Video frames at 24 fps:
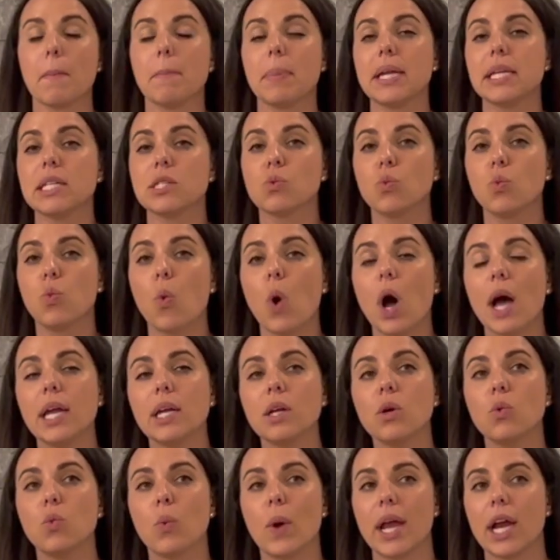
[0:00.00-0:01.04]
but it's one
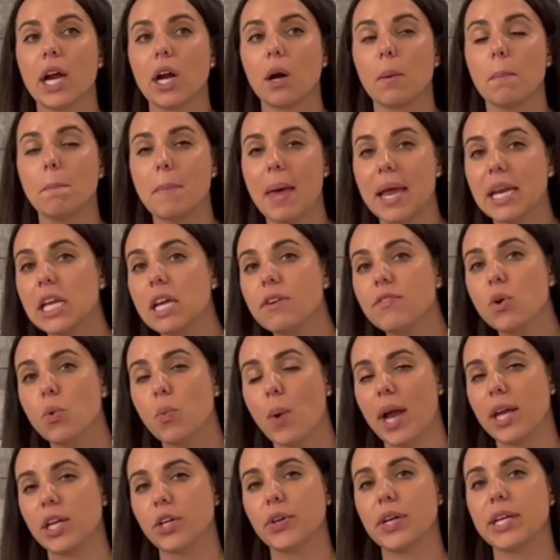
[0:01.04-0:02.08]
where many of the
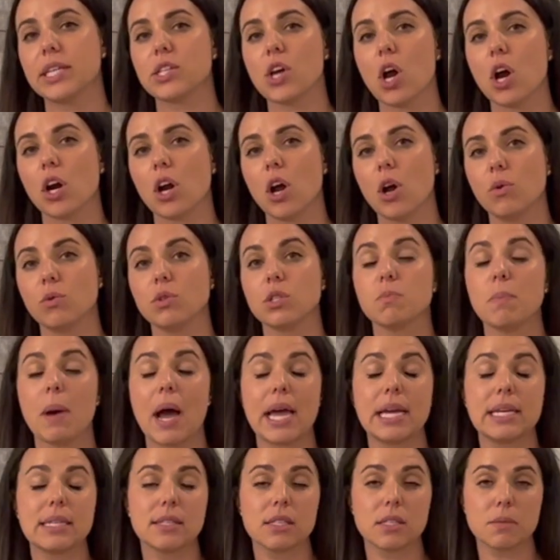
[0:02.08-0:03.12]
wineries are owned
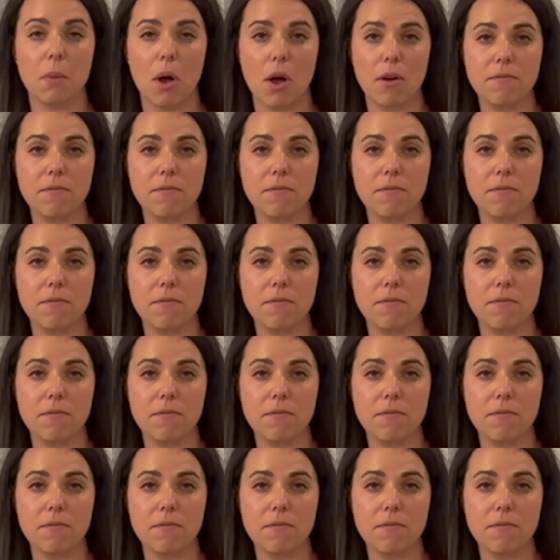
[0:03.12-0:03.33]
by small